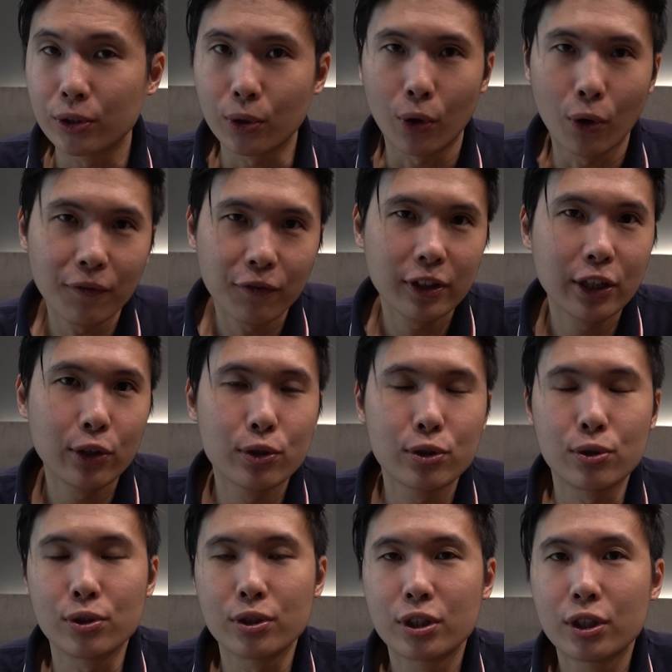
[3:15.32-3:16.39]
So hopefully you
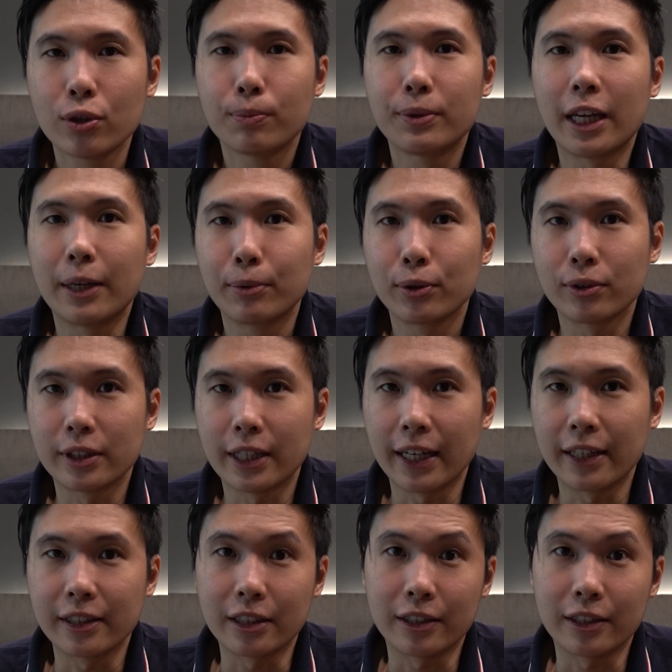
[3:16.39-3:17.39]
should still be able to get